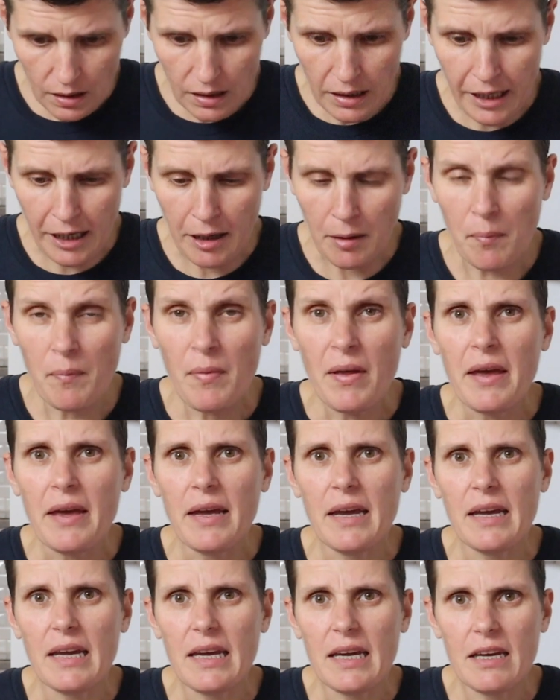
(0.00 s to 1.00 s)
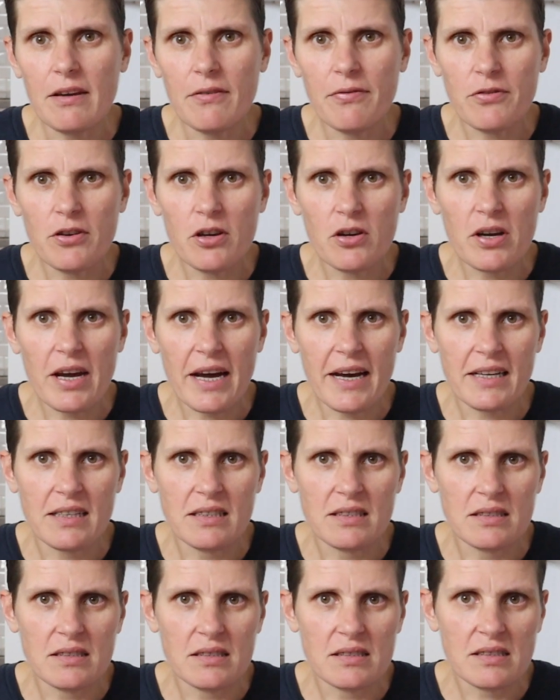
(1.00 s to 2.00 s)
If you
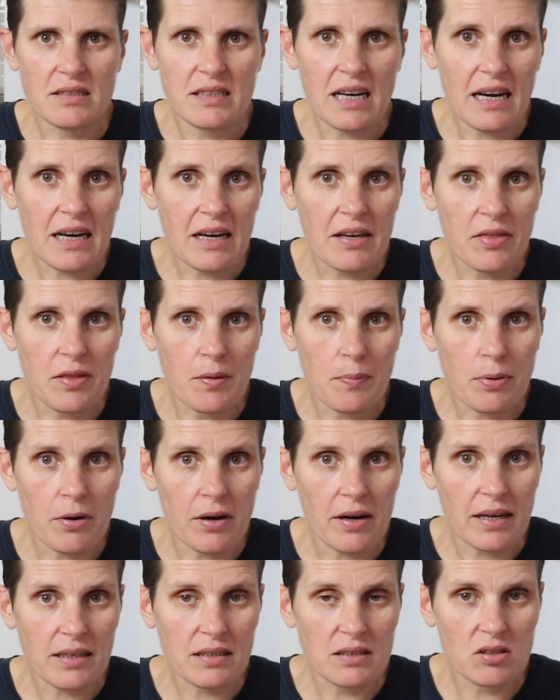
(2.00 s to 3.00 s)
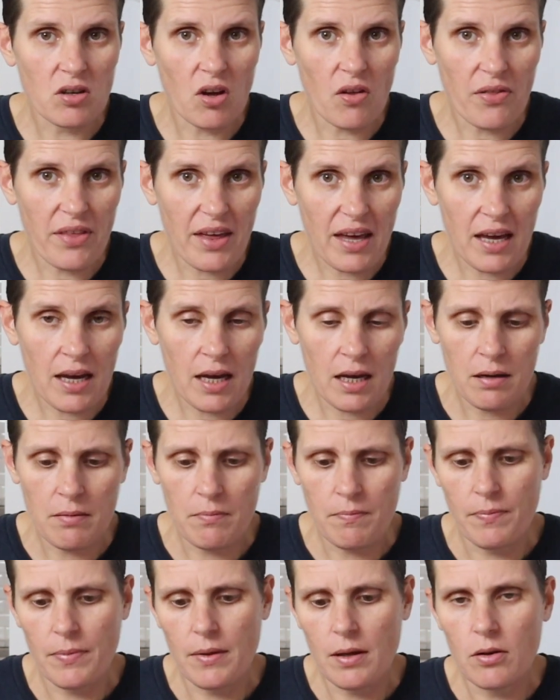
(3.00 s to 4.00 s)
get stuck, the product's not there,
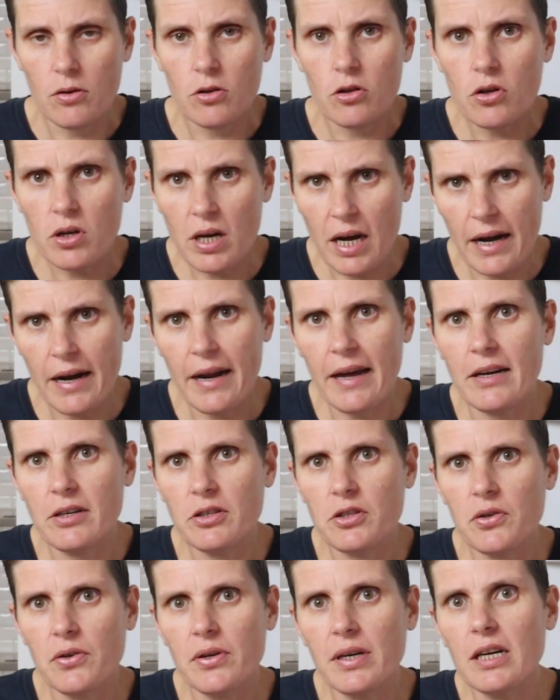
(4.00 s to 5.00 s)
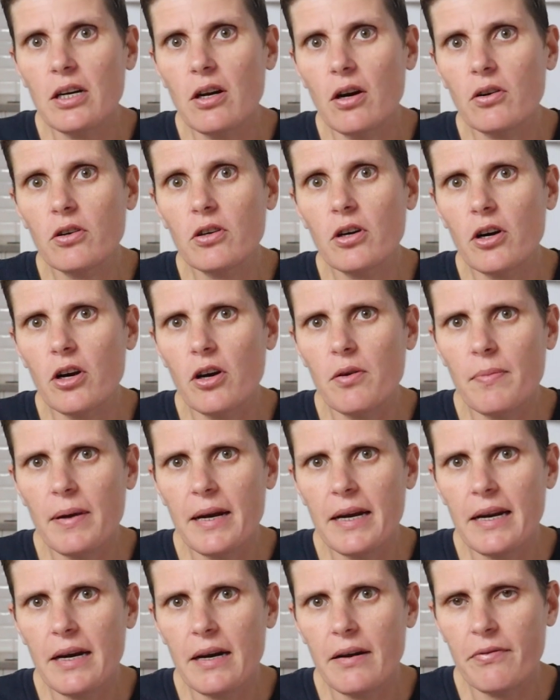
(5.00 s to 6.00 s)
you can enter it in on
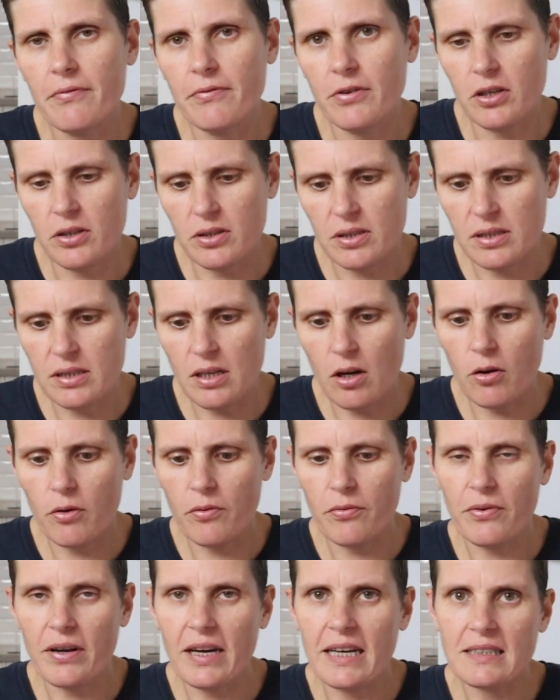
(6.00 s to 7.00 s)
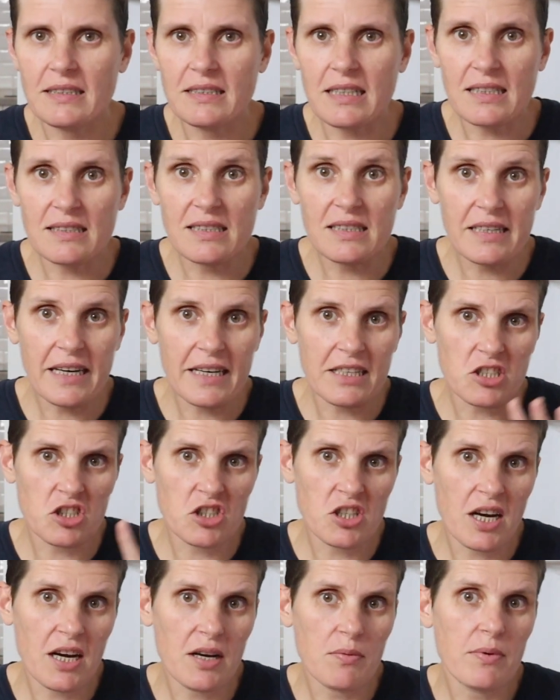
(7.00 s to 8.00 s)
Cronometer for yourself. It doesn't get
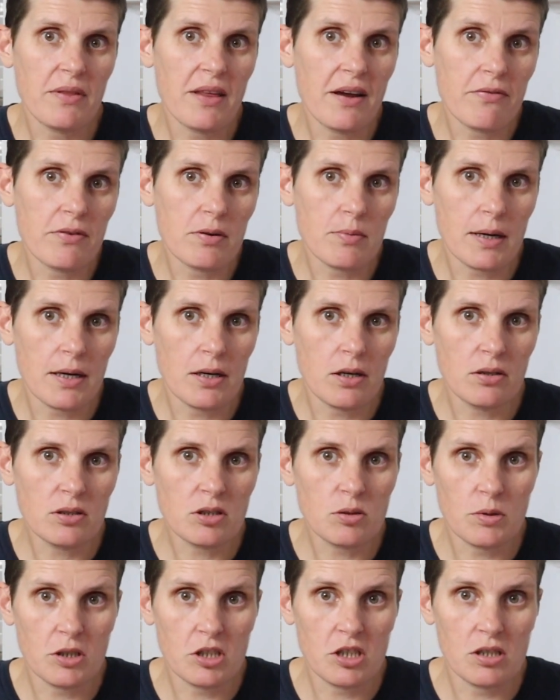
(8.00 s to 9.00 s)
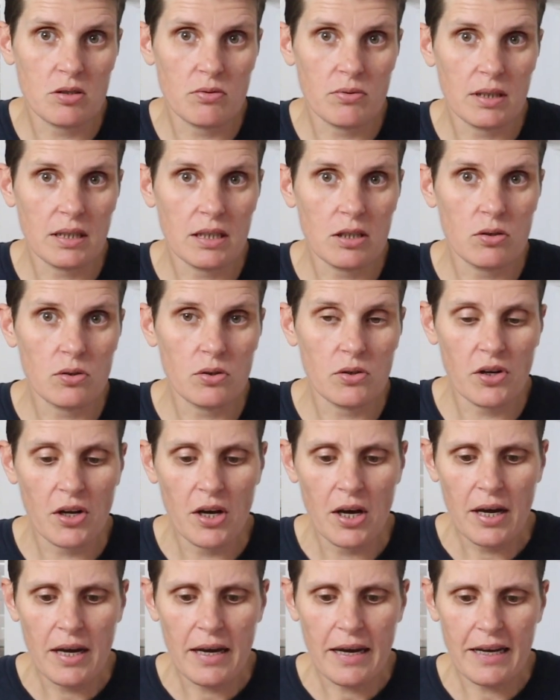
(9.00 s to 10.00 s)
shared with everyone else, which is really
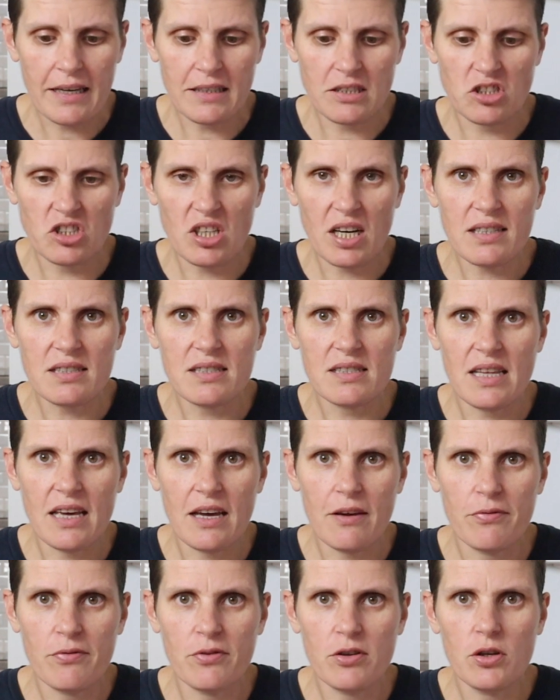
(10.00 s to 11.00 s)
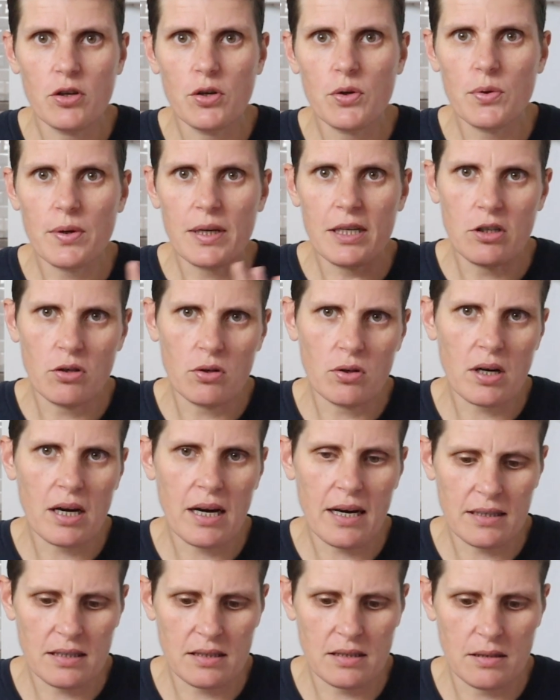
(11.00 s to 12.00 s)
good. It's just there for you in your
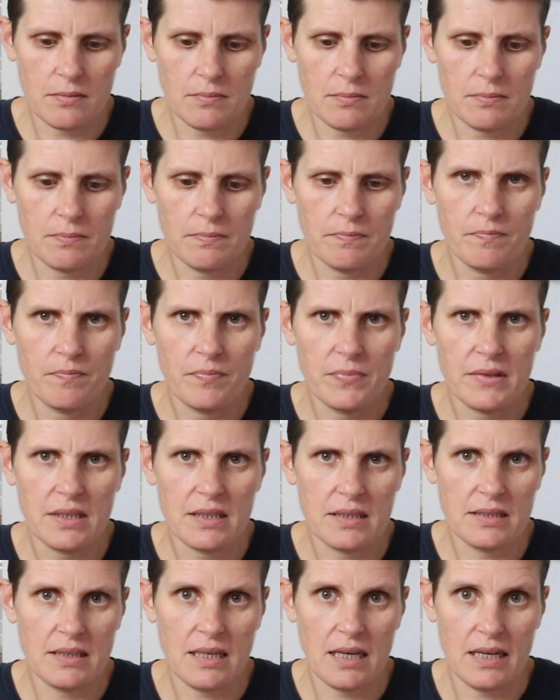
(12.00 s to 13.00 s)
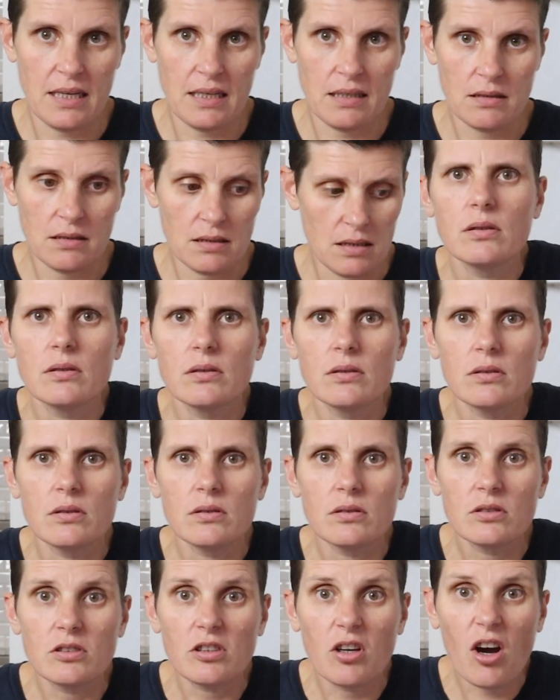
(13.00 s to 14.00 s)
custom settings.
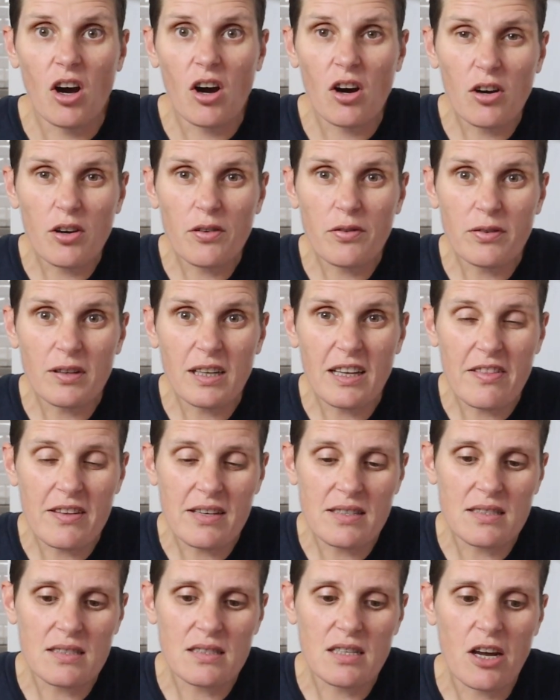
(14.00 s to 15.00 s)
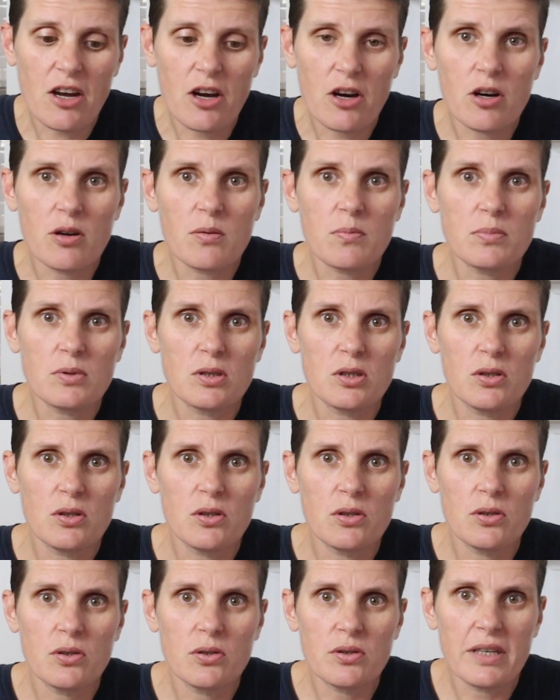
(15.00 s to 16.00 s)
So hopefully this has helped
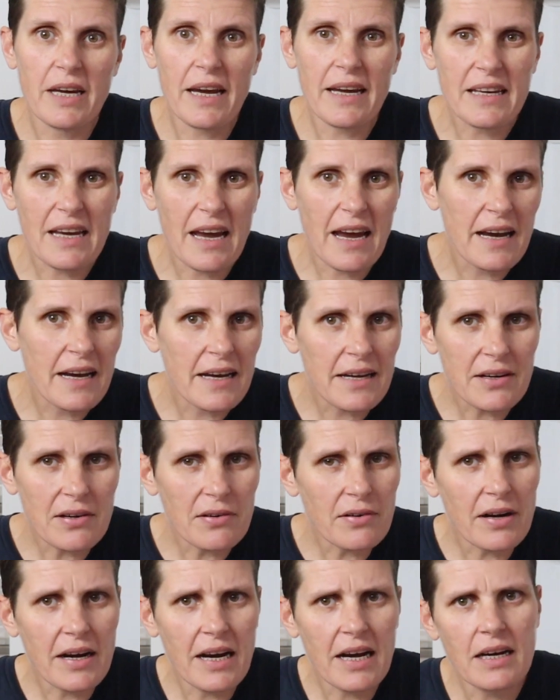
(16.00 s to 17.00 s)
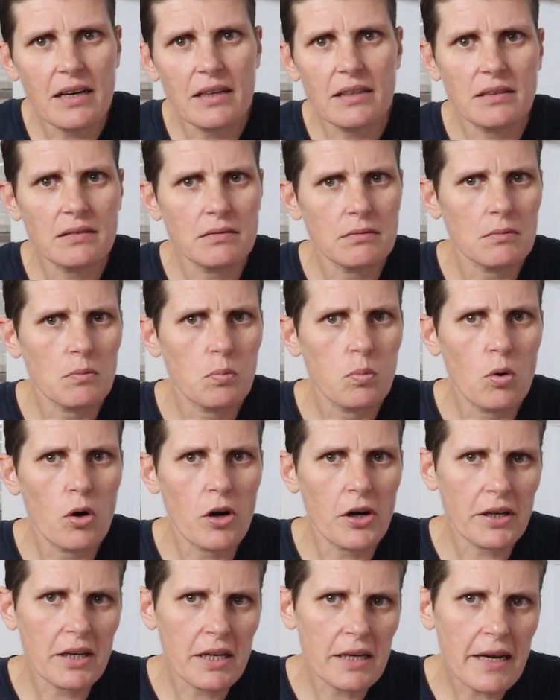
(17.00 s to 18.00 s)
you get your head around
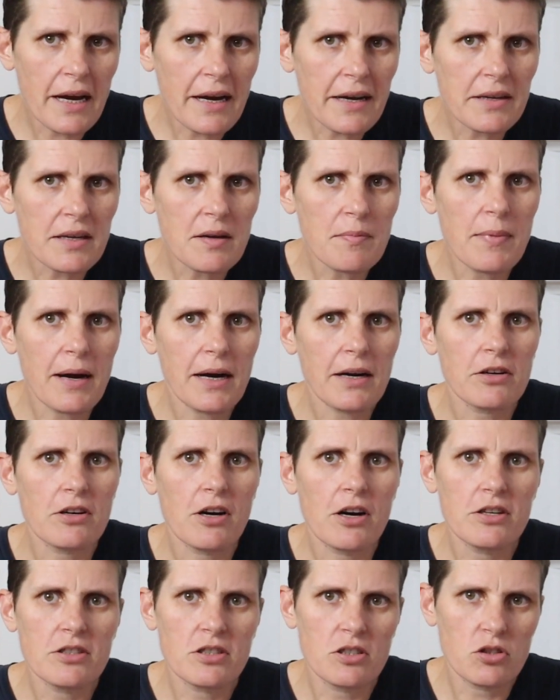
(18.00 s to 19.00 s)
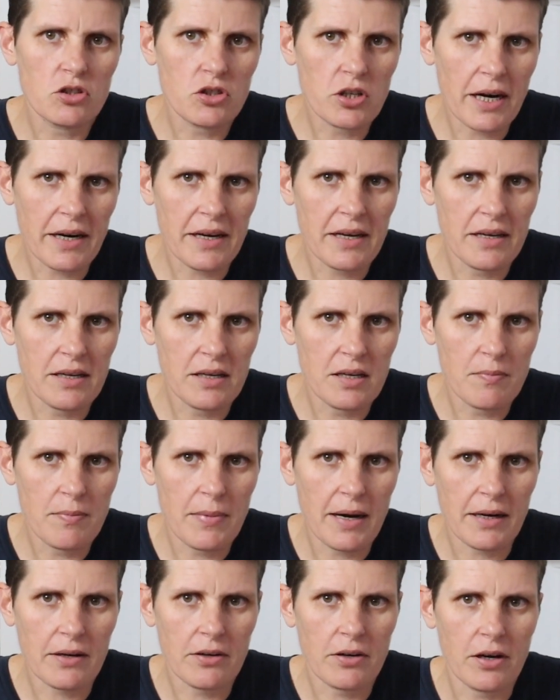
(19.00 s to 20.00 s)
working out your macros and tracking your
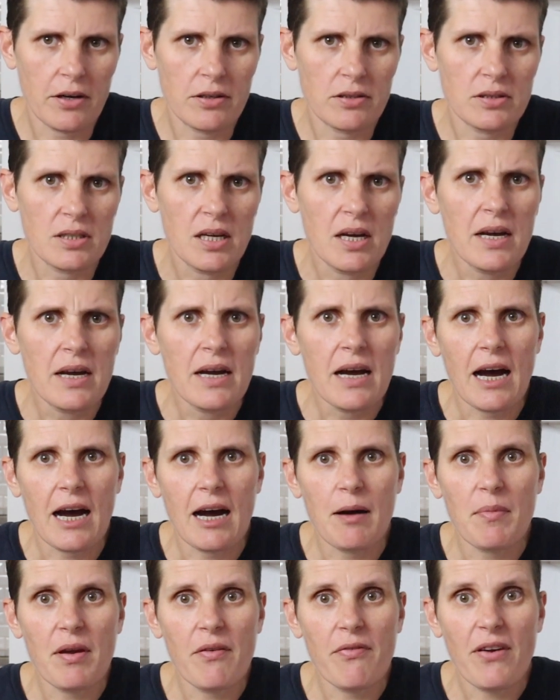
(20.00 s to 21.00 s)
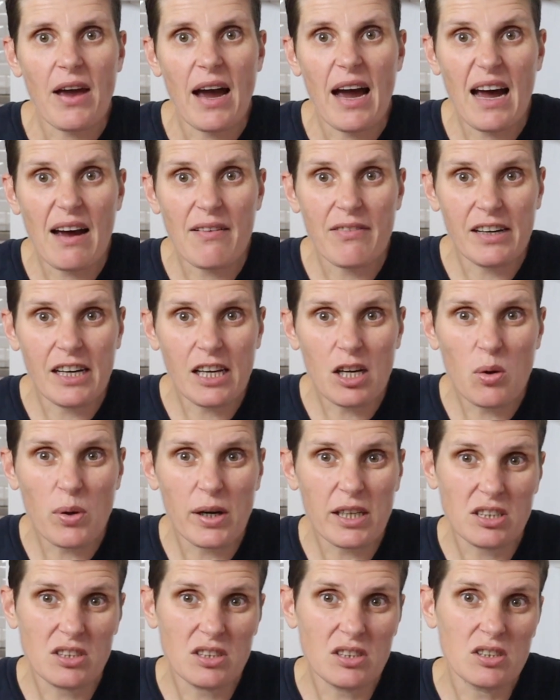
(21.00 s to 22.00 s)
macros. If you have any
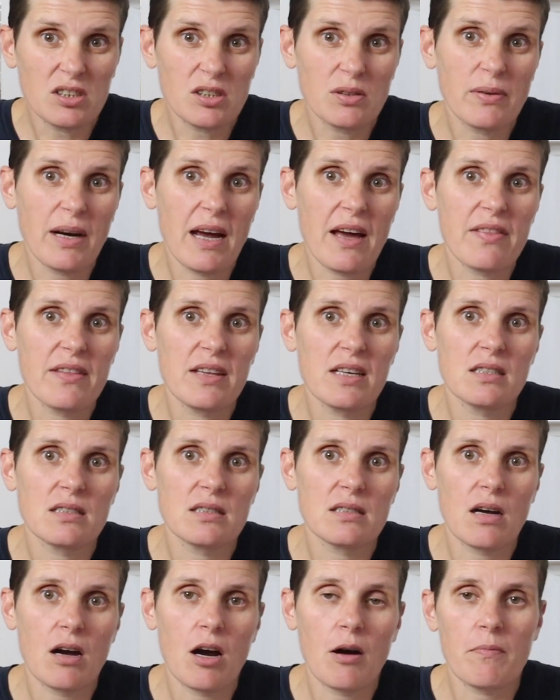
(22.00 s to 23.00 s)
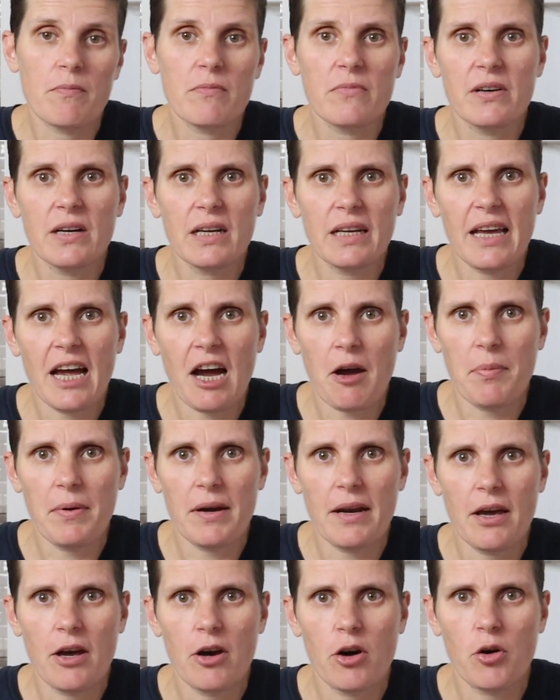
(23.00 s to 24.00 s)
questions around this, I'm really
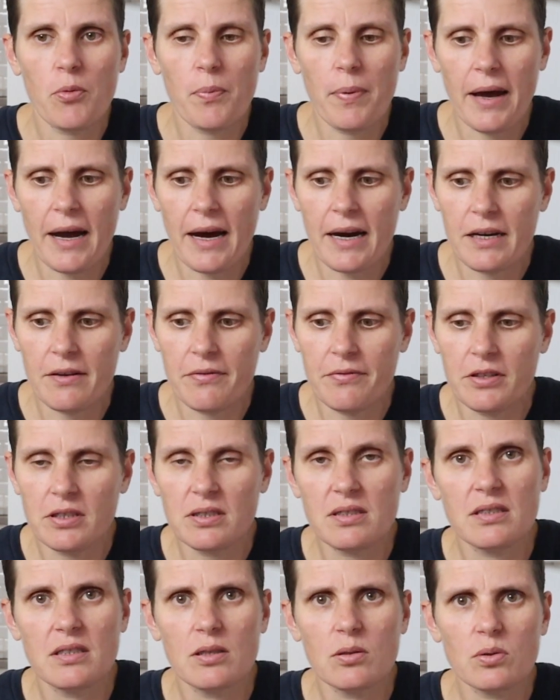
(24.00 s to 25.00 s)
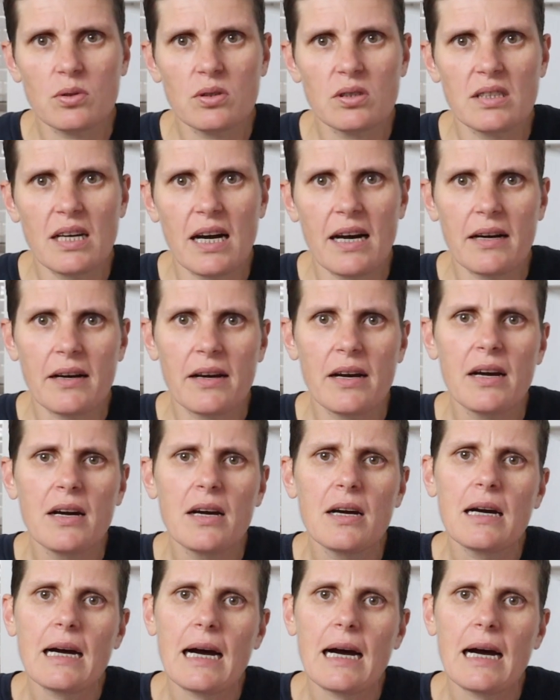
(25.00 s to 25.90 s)
happy to help out if you're still stuck.